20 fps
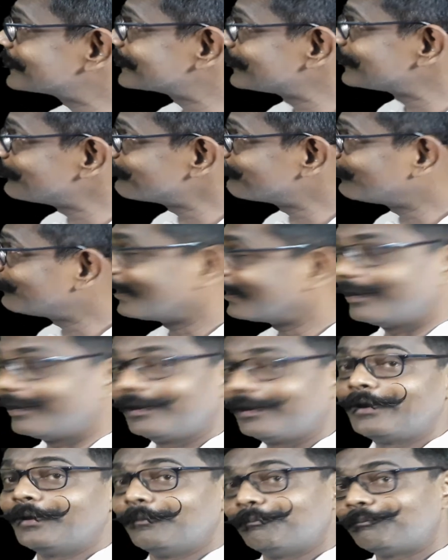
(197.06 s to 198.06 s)

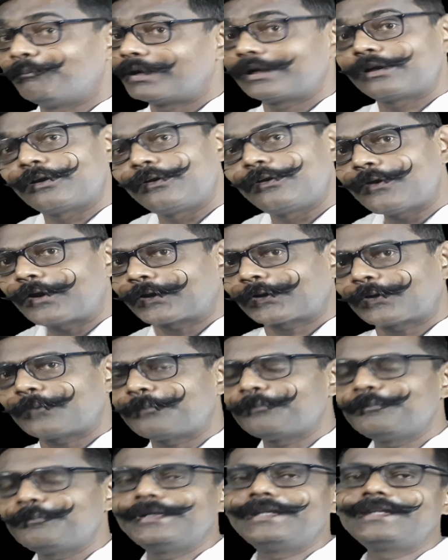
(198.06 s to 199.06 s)
simple, but lot
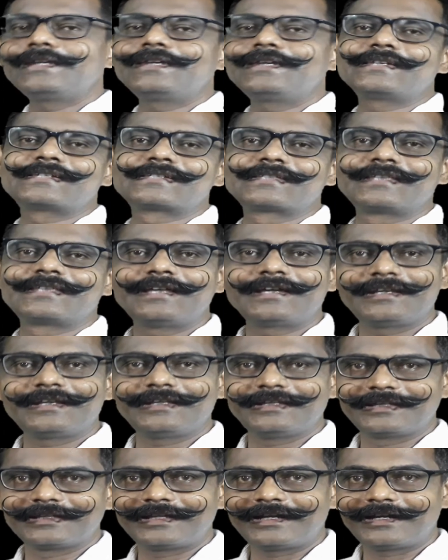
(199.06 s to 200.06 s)
of meaning is there
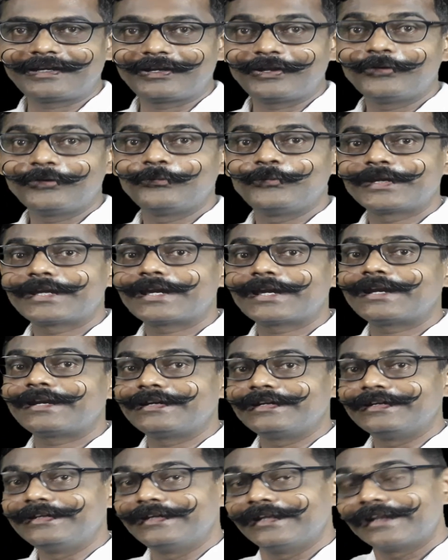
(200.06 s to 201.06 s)
in that. We
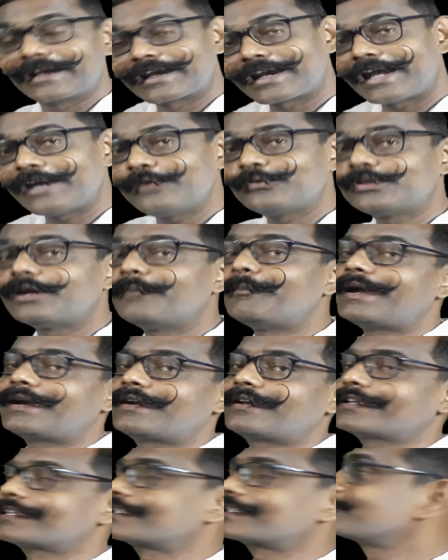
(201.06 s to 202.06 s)
can derive the
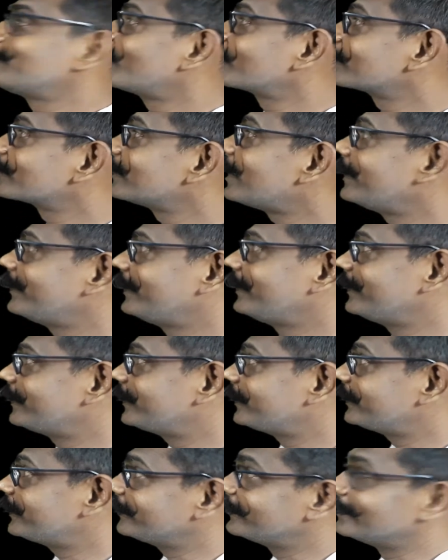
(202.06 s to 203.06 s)
matrix for the
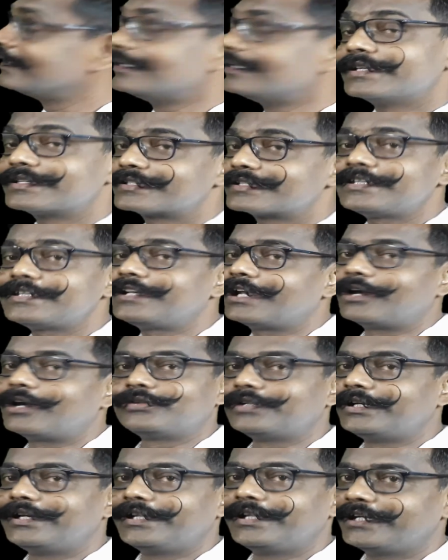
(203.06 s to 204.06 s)
identity. See now
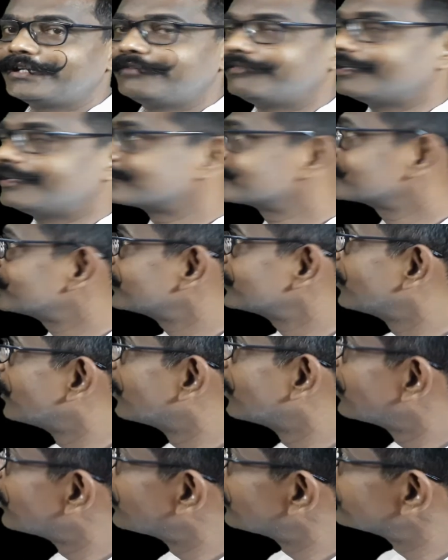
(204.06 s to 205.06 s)
the derivation.
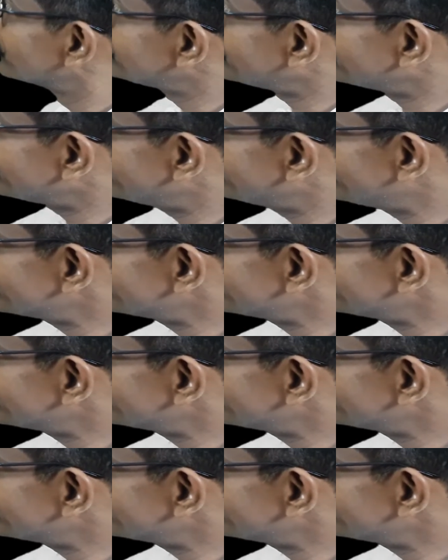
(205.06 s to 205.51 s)
That